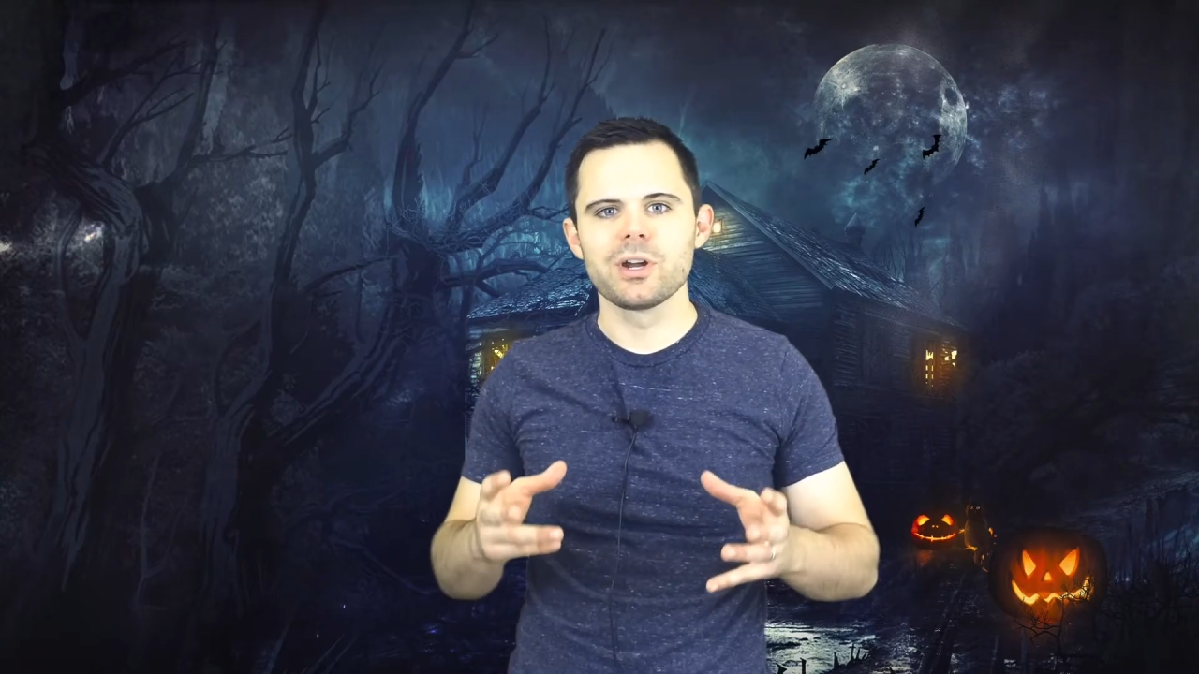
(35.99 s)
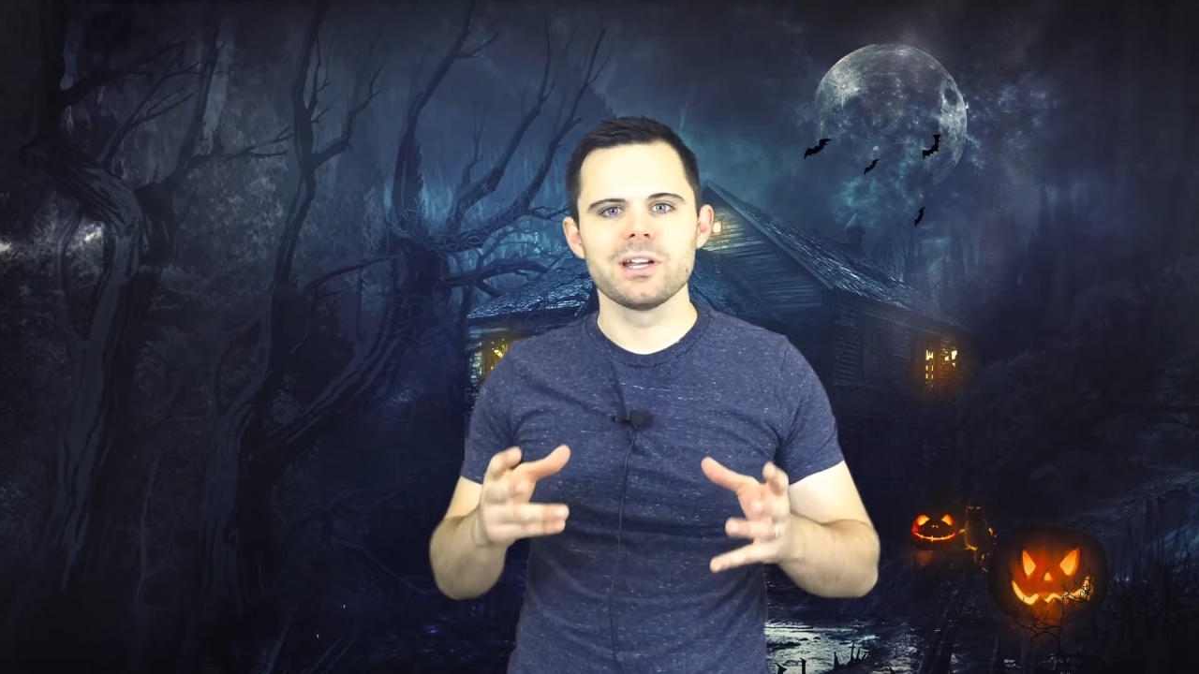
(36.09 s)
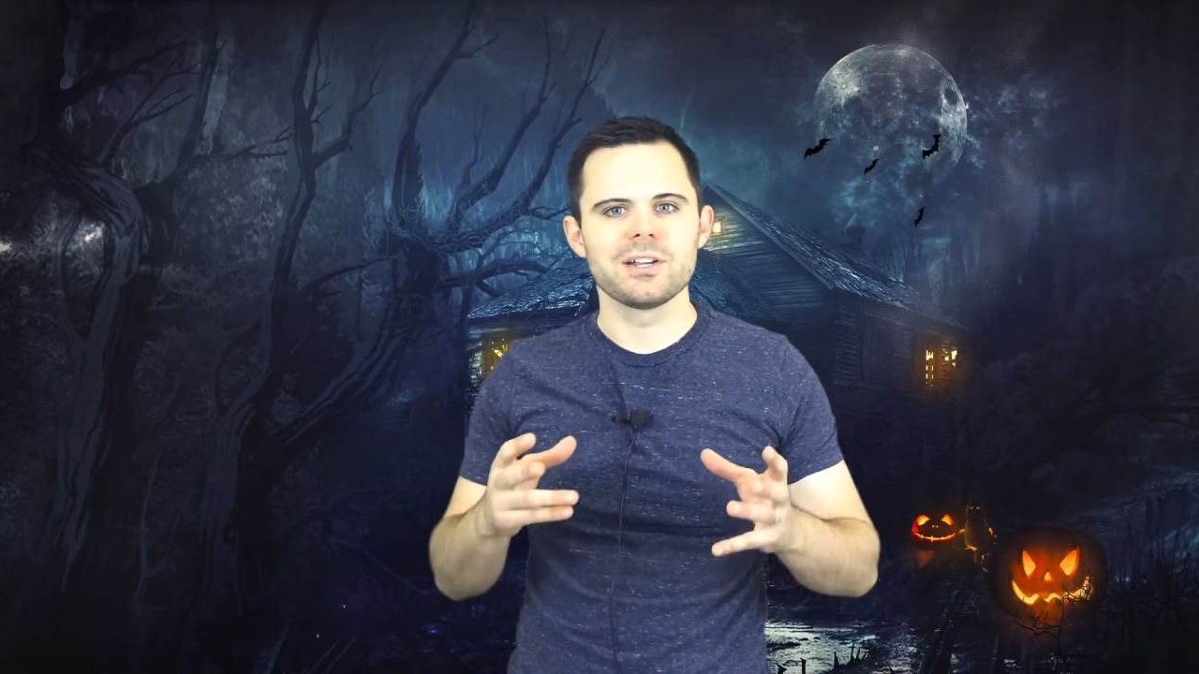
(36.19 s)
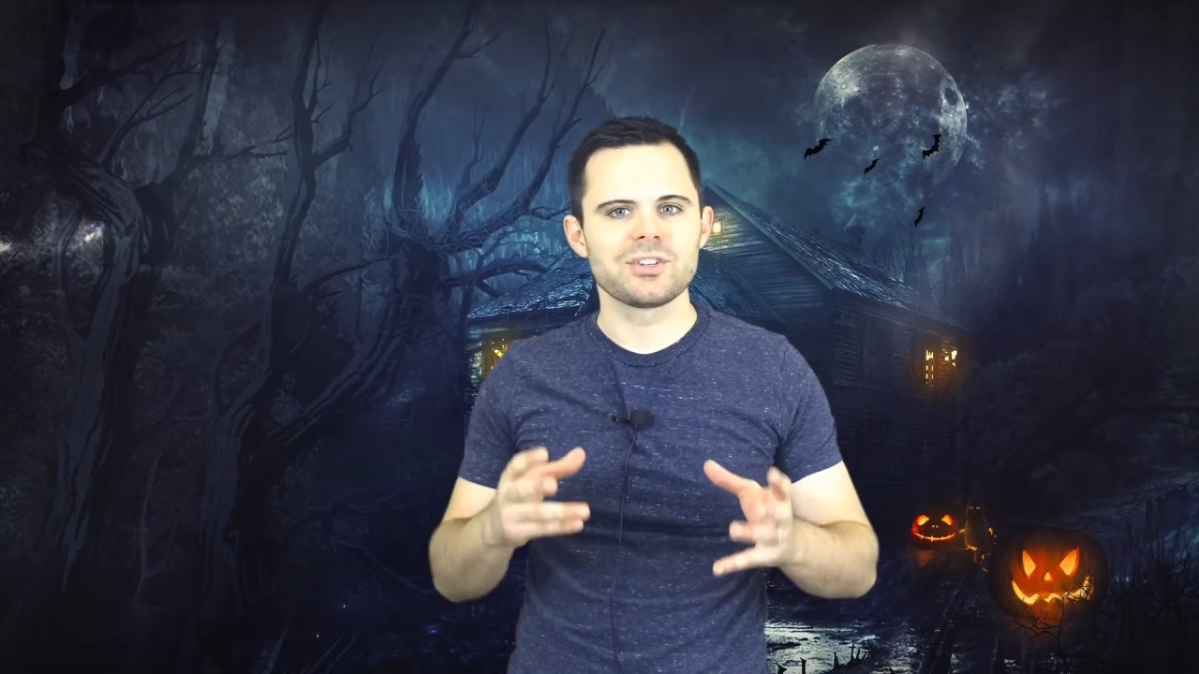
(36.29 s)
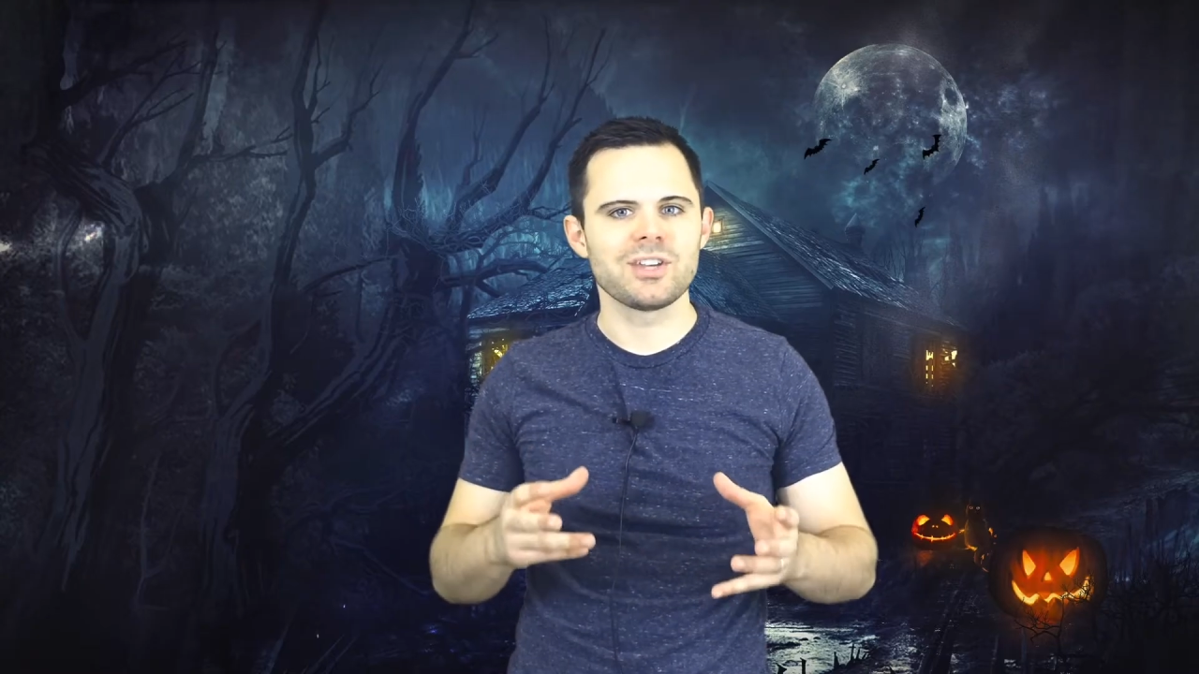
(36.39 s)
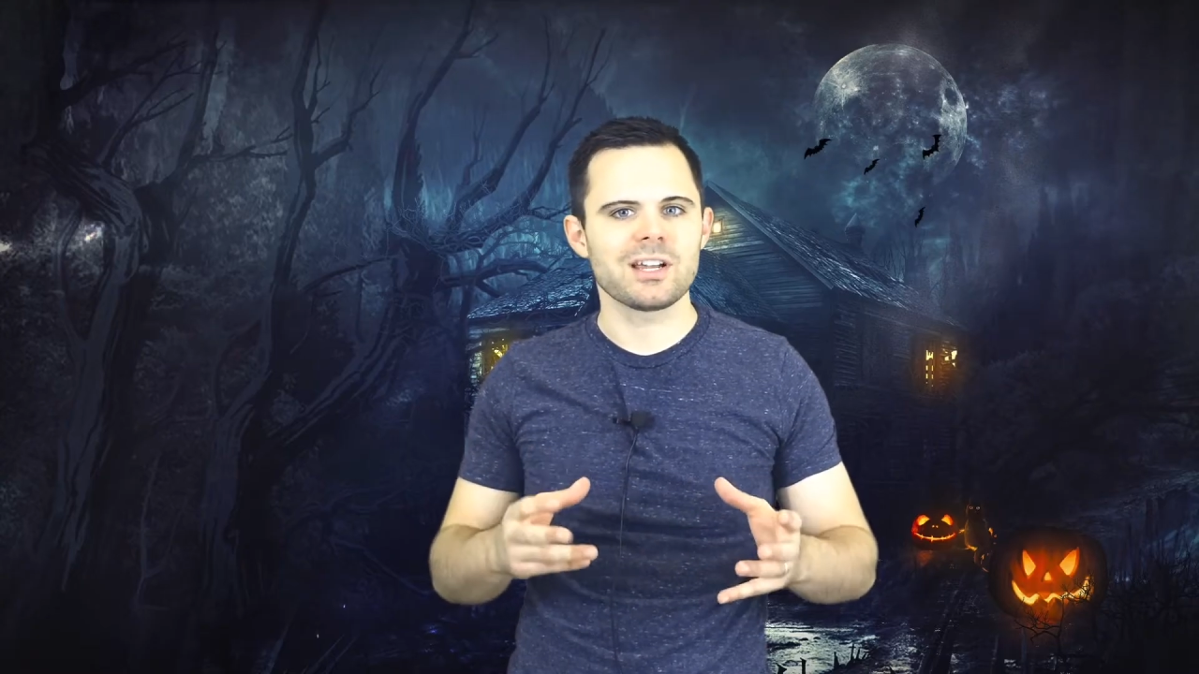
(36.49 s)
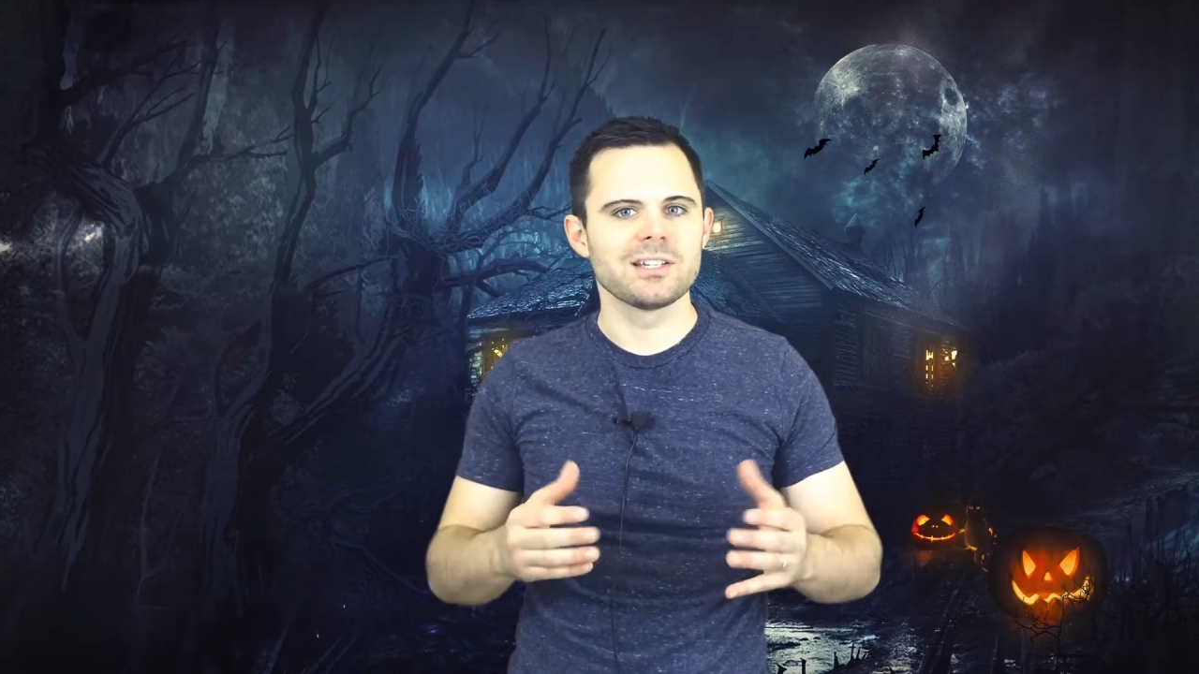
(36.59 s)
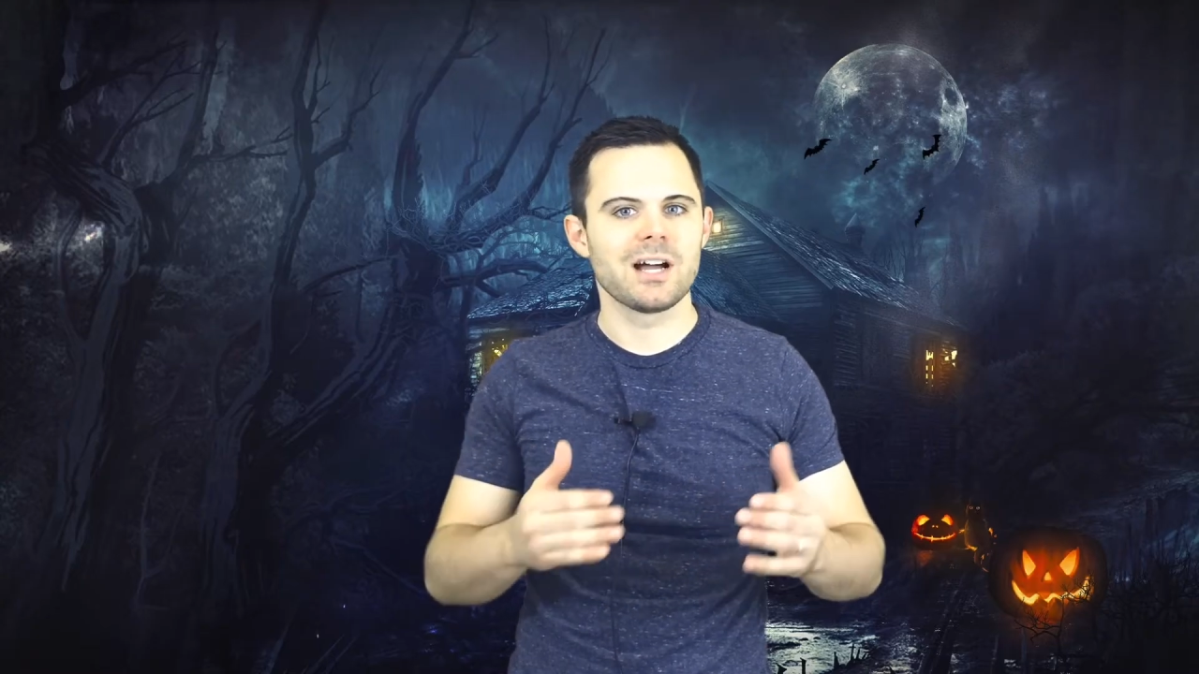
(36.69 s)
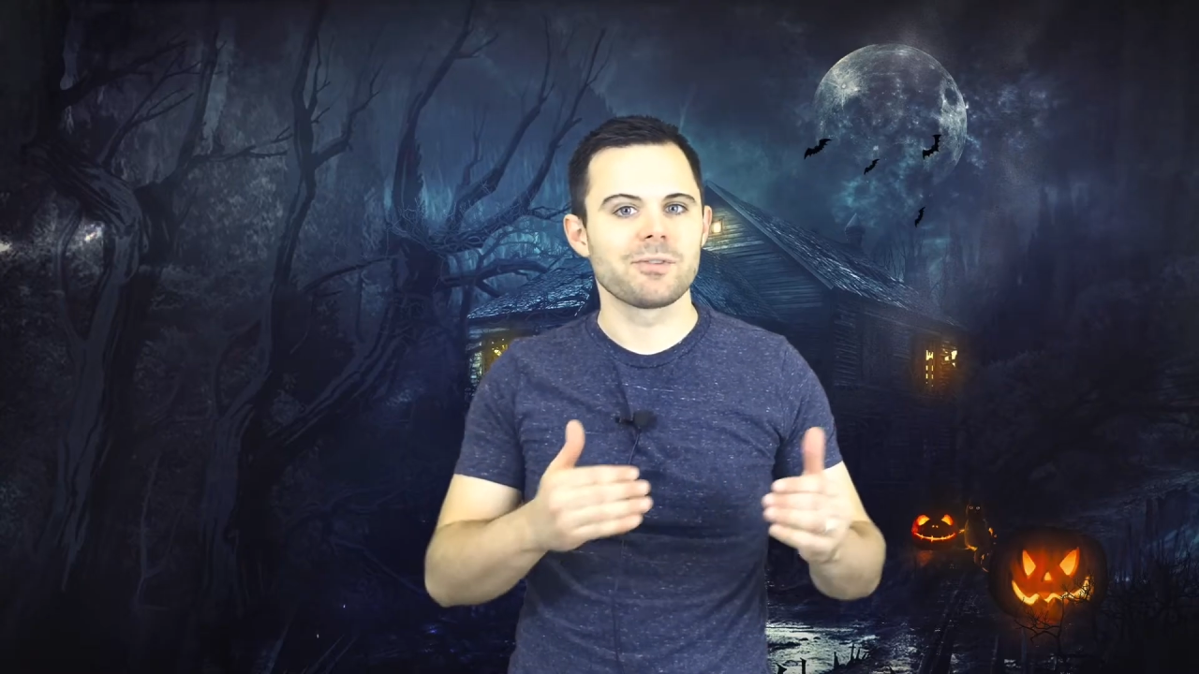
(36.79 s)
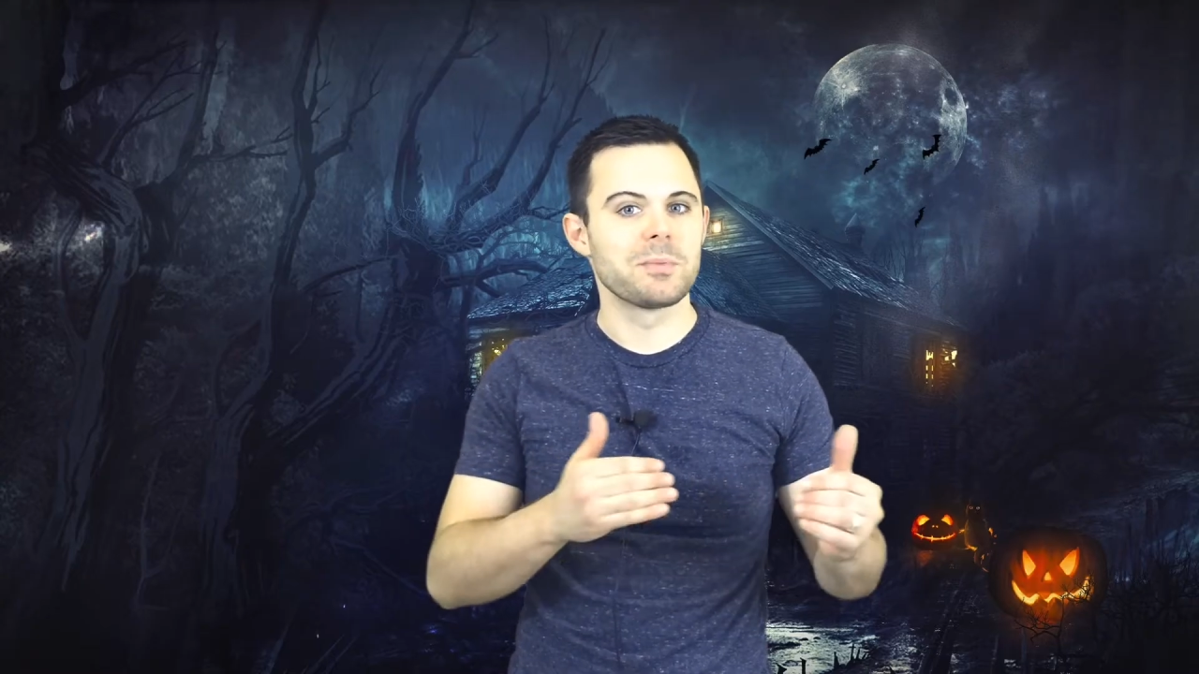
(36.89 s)
getting sick
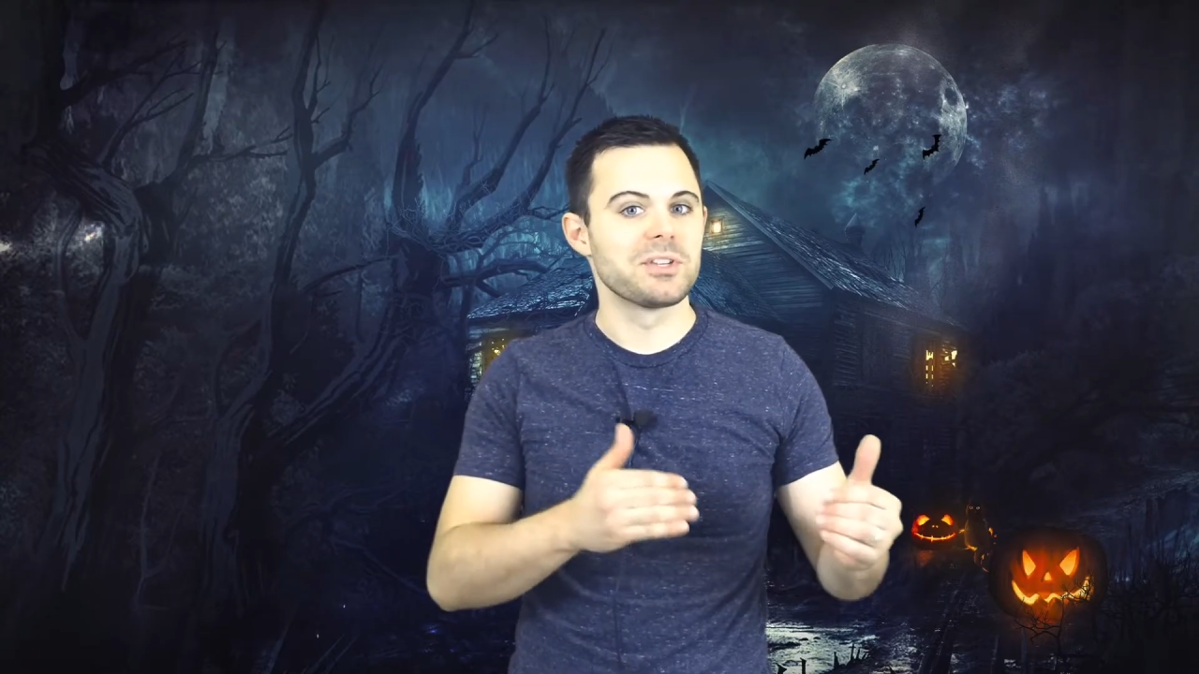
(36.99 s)
not from